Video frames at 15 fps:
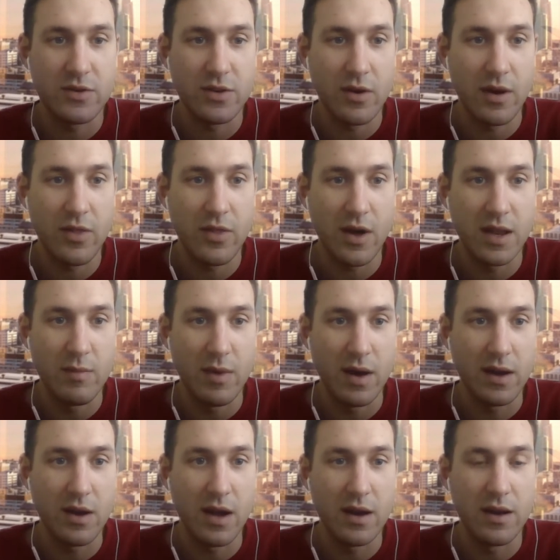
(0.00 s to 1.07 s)
So I thought he might
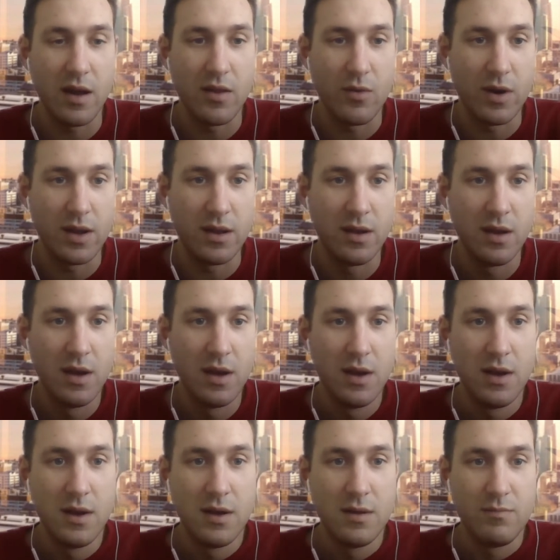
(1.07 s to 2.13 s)
have got another one and
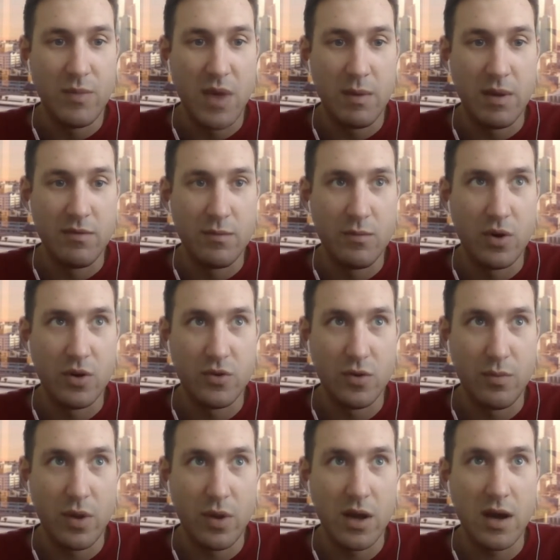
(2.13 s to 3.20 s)
maybe even pushed to a
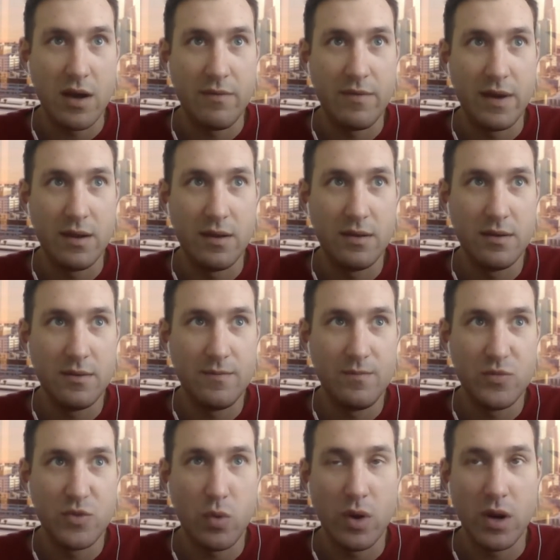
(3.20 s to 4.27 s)
playoff at
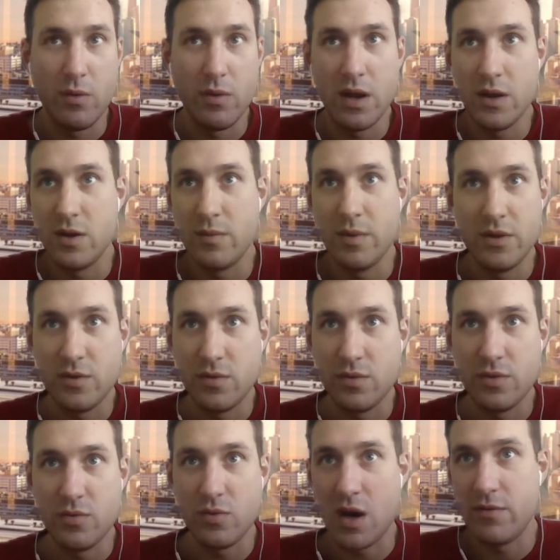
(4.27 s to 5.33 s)
21 under. But
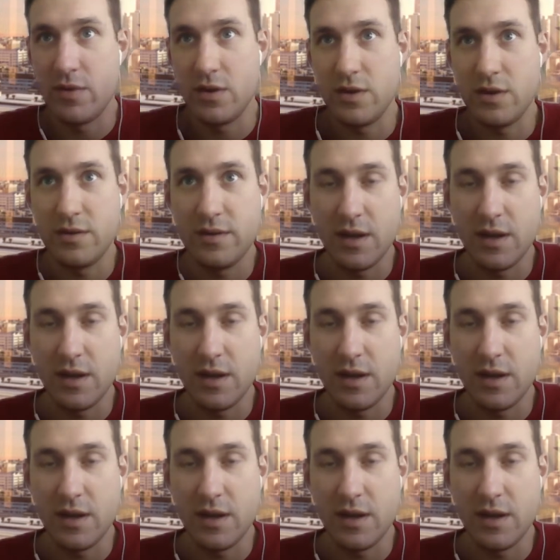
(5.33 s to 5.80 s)
Swafford just